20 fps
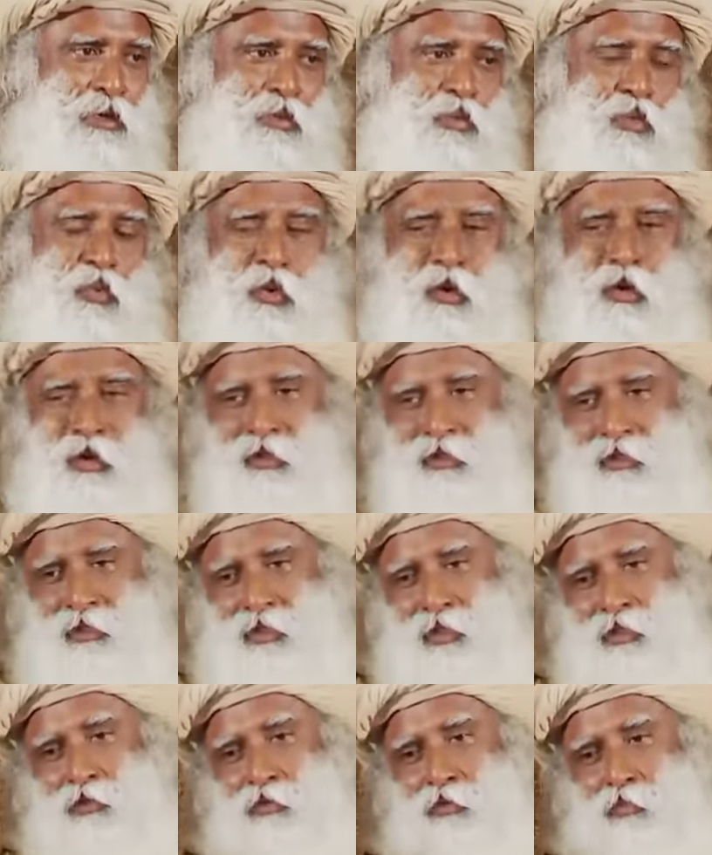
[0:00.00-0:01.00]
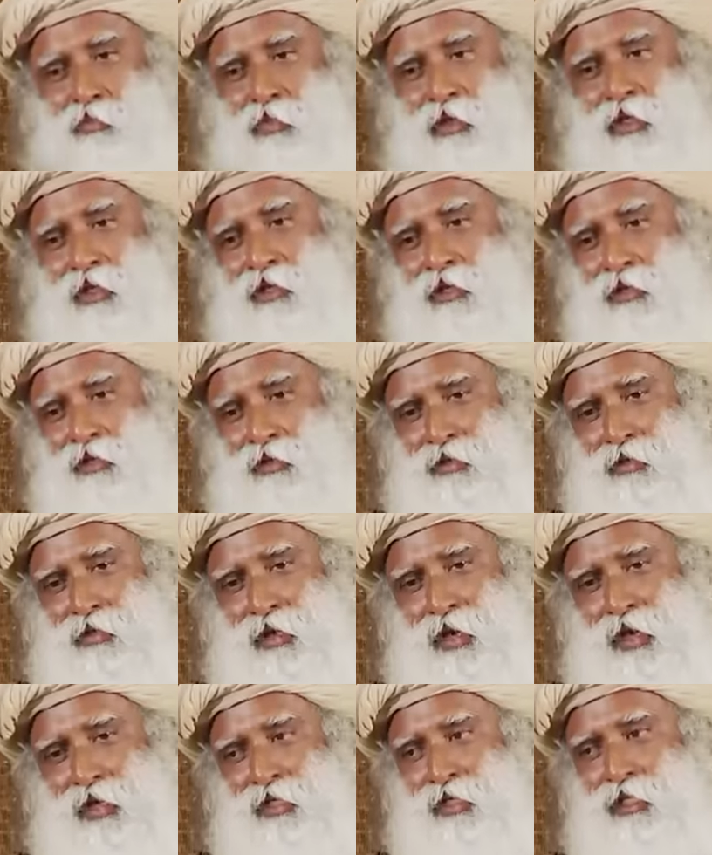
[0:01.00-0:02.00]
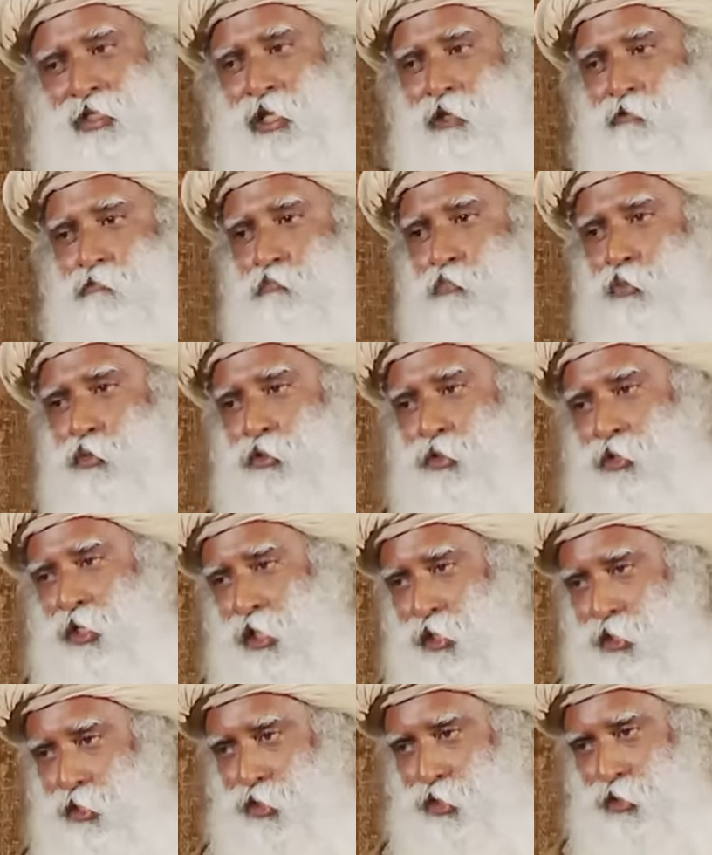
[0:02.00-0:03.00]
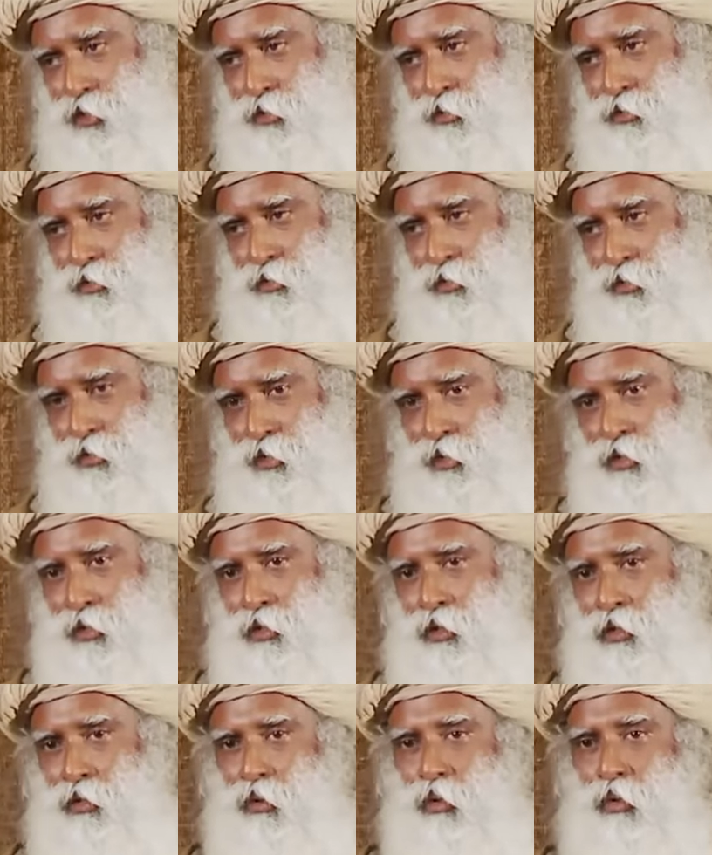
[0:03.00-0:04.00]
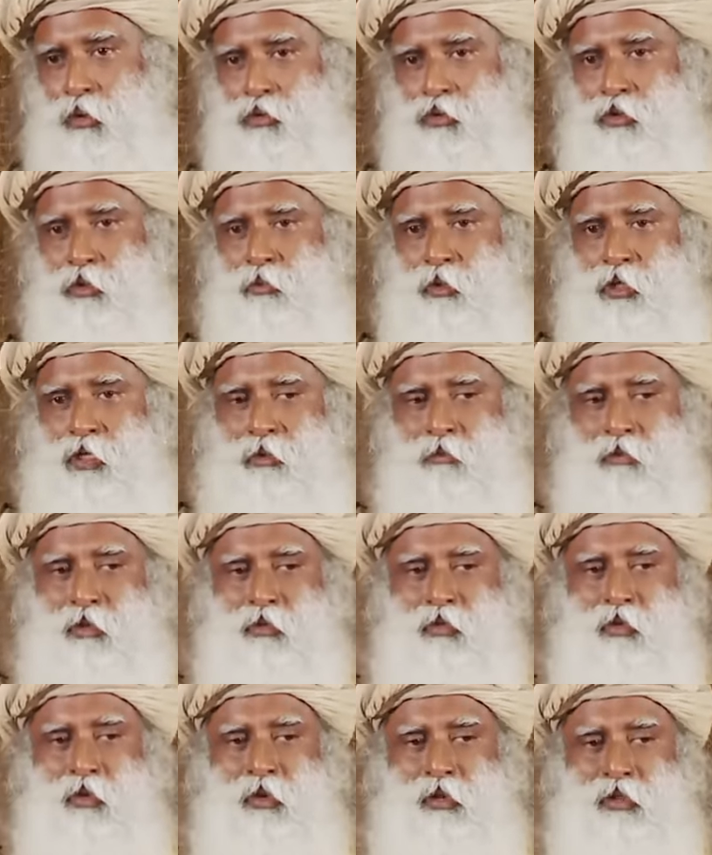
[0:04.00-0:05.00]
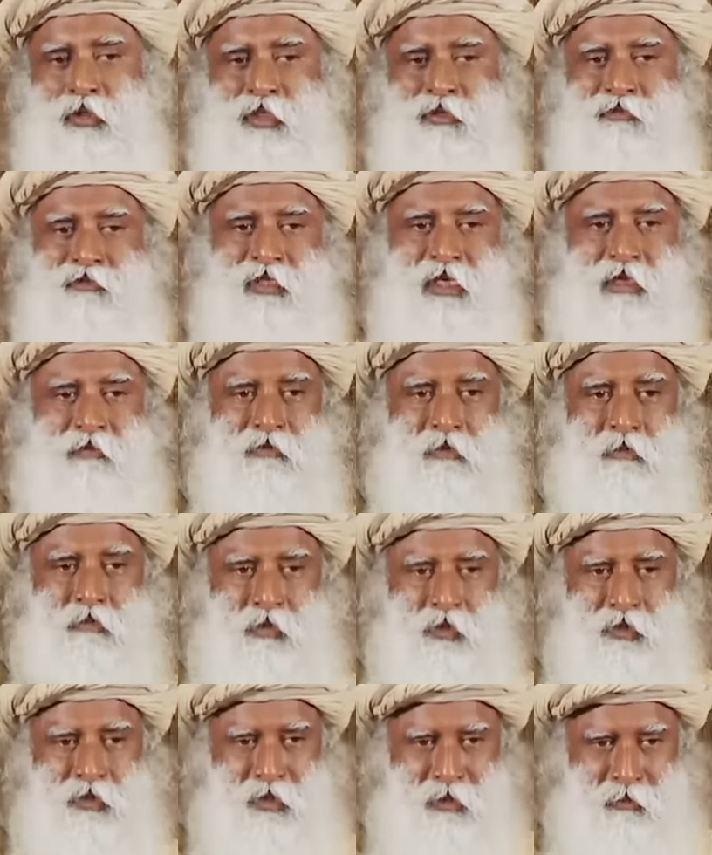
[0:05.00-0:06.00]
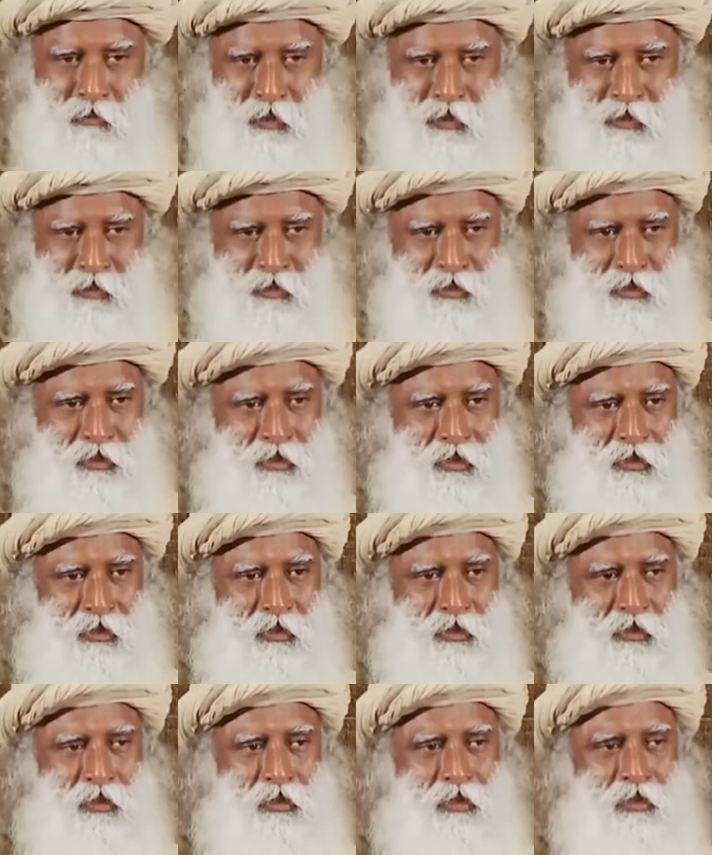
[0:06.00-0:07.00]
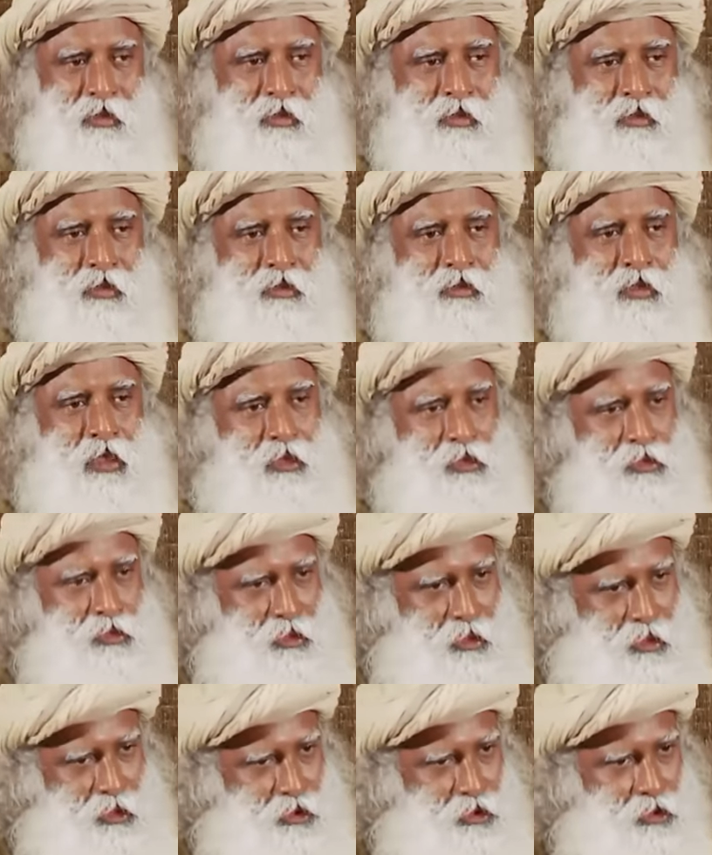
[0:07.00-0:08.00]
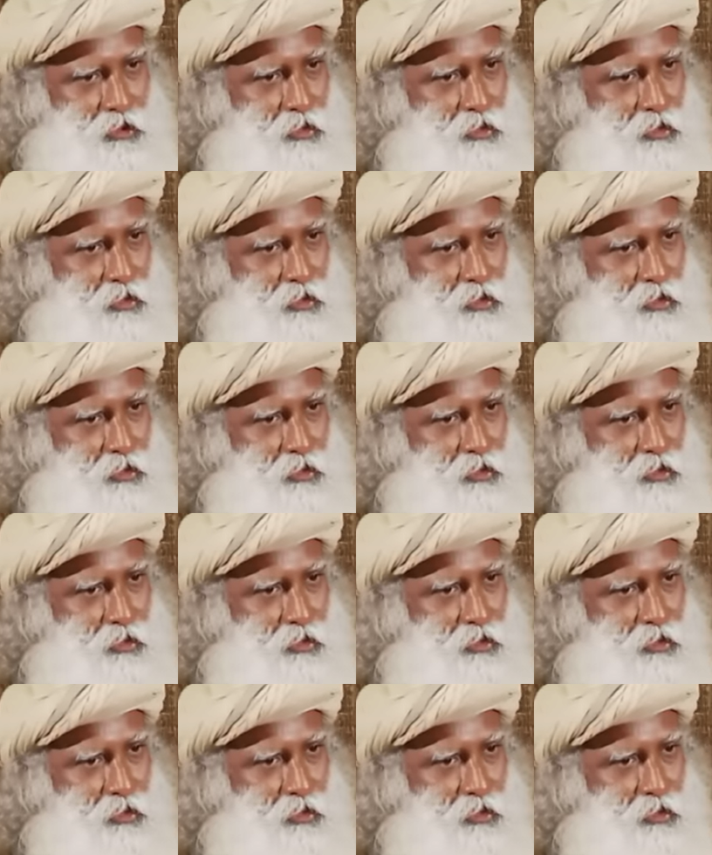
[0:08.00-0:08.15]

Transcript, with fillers: walls that you build as self-protection, they also become the walls of self-imprisonment. That is the nature